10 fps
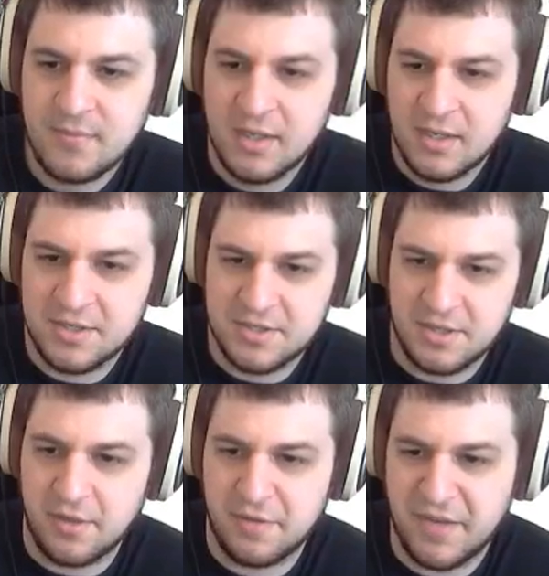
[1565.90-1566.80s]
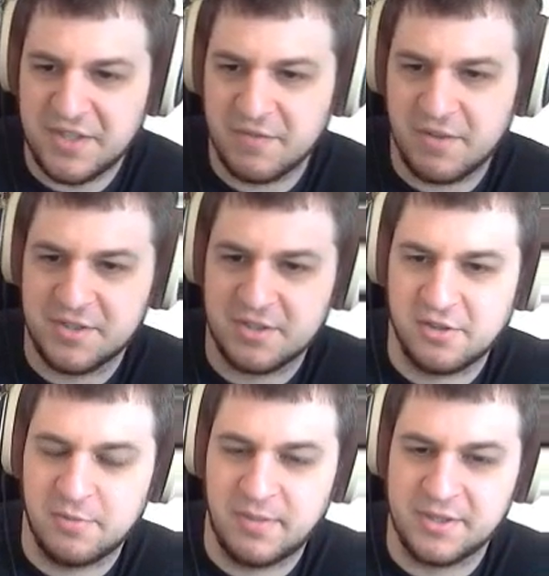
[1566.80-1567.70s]
Because on the face of it, this
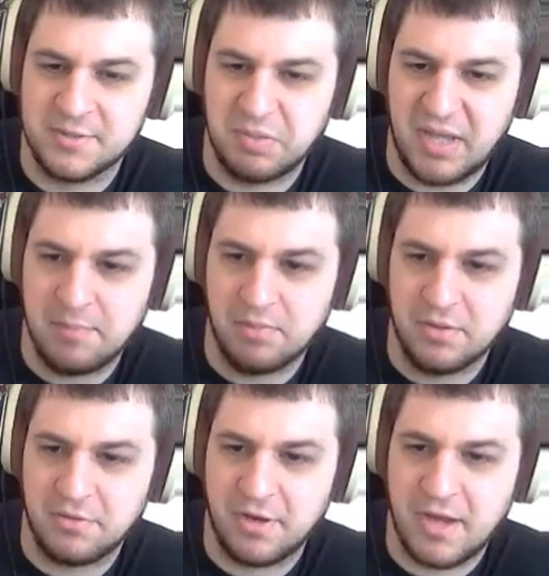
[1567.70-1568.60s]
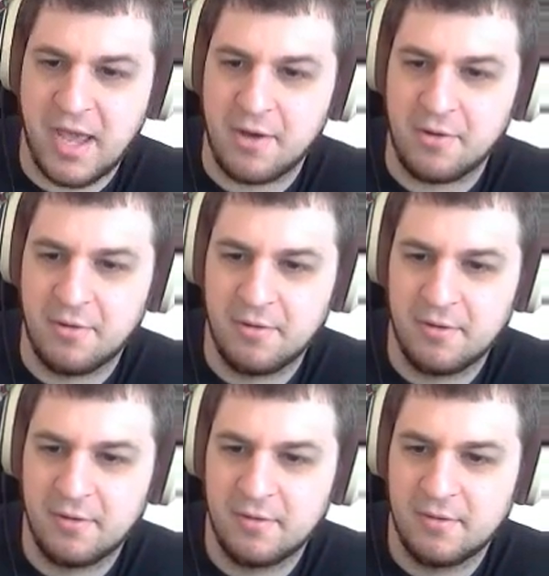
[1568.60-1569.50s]
clue means play blue 3 now.
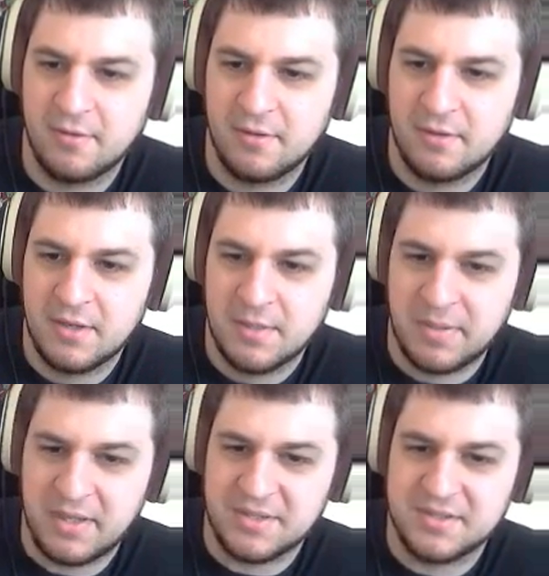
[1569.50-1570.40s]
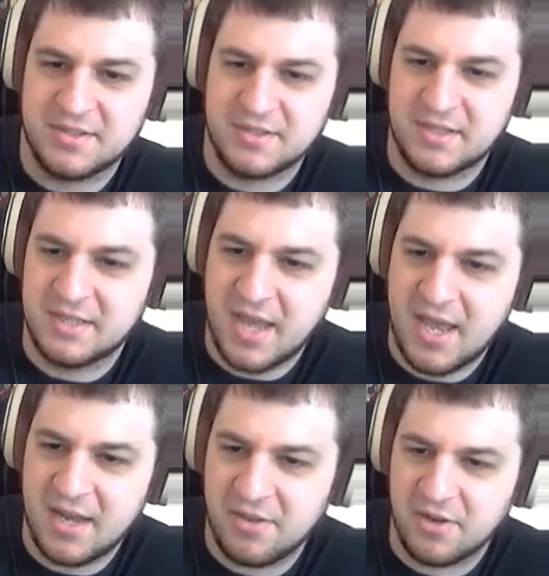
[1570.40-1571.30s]
But he's
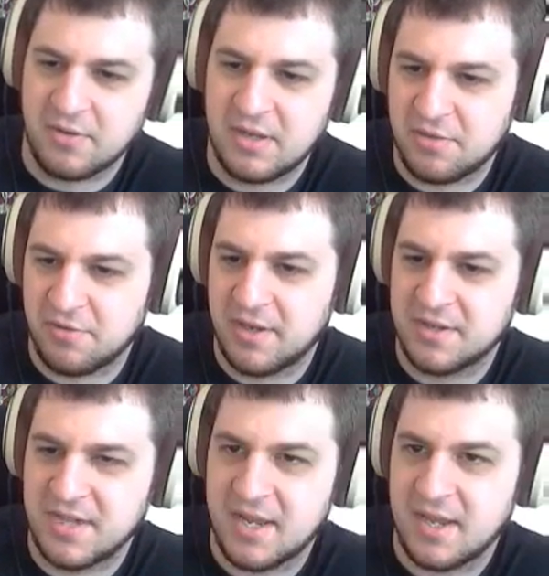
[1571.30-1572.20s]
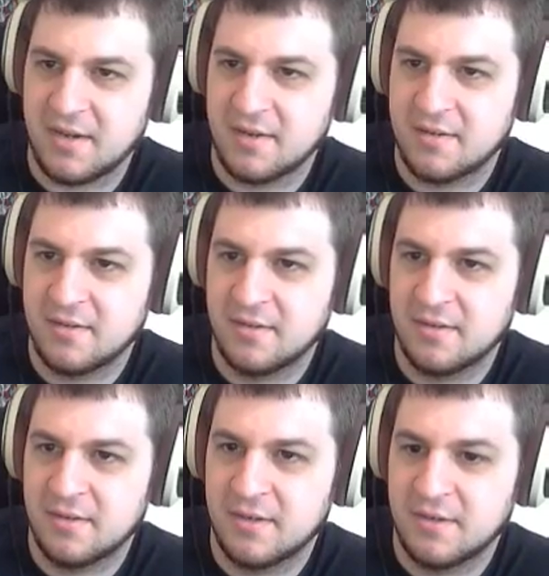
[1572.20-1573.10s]
had the green 3 in his hand
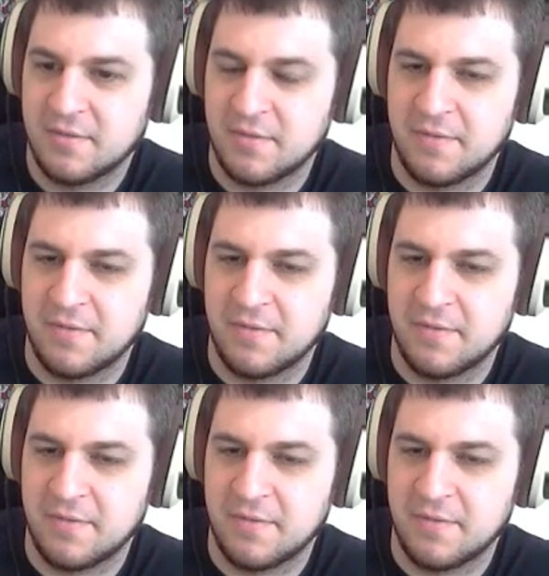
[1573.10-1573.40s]
from the